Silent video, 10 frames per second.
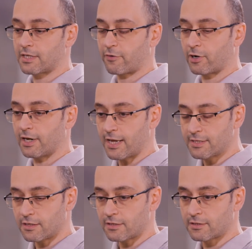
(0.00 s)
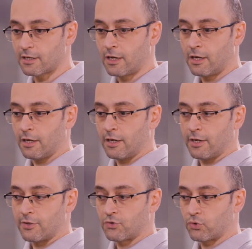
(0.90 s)
several lasers
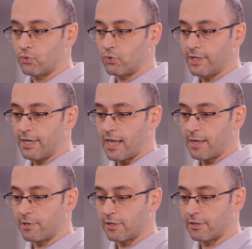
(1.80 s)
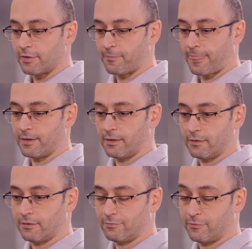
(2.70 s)
to enable
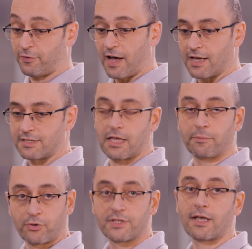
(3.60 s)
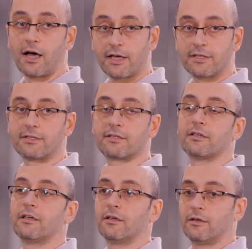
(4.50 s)
fast and precise
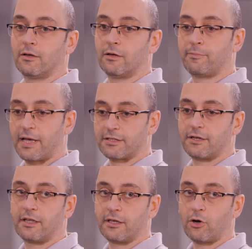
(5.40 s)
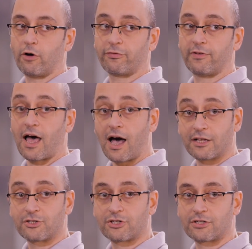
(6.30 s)
patterning of
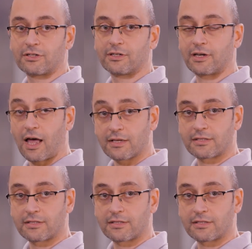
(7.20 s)
large glass